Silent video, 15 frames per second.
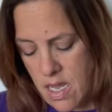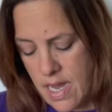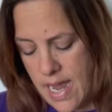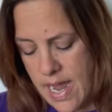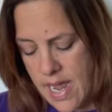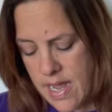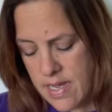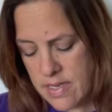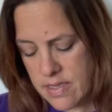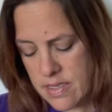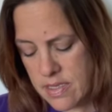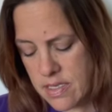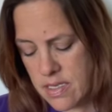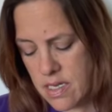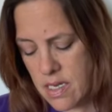
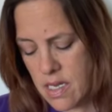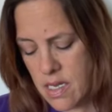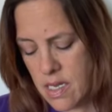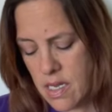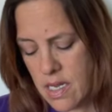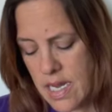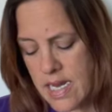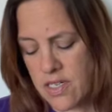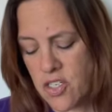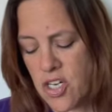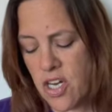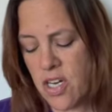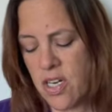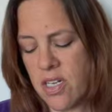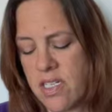as, in
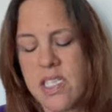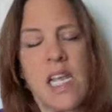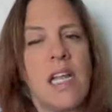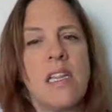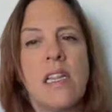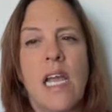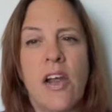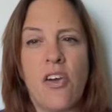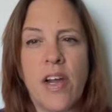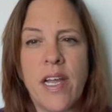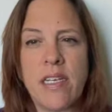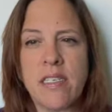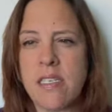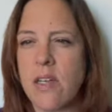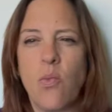turns
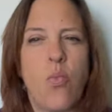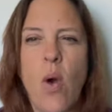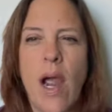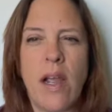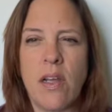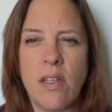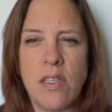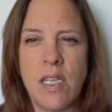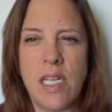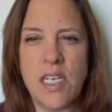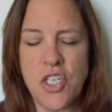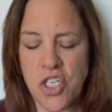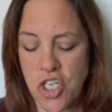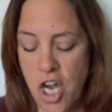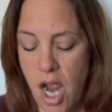hilarious and wildly
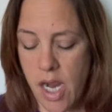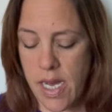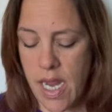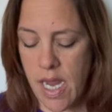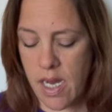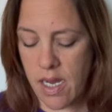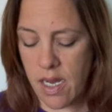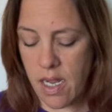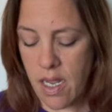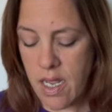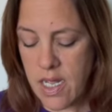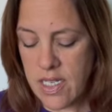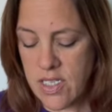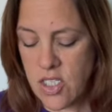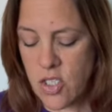shocking,
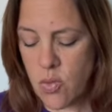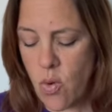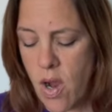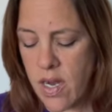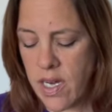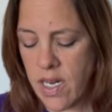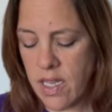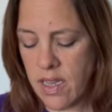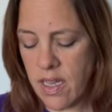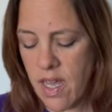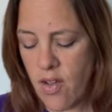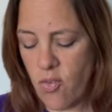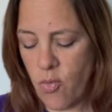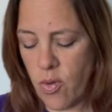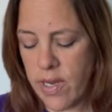Swanna in
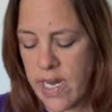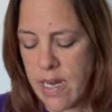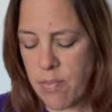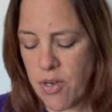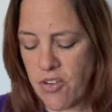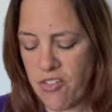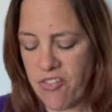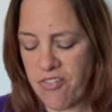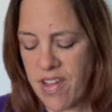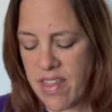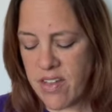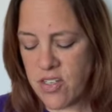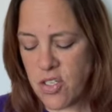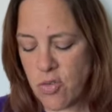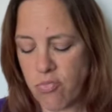love will keep your
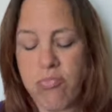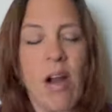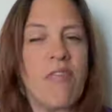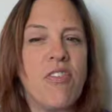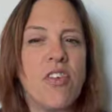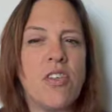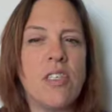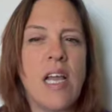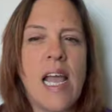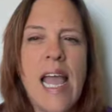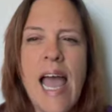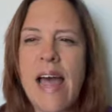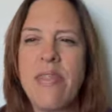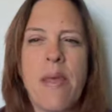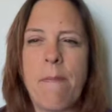feathers ruffled
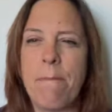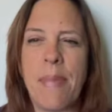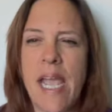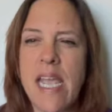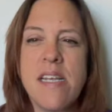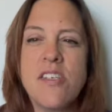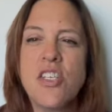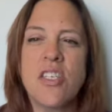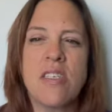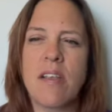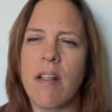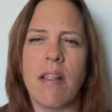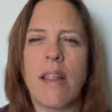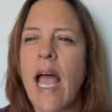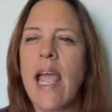and the pages
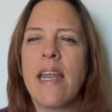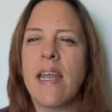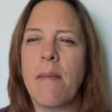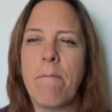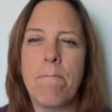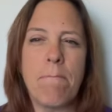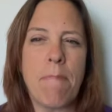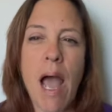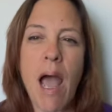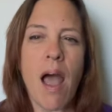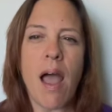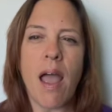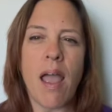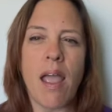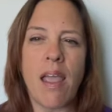gliding
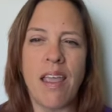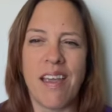by.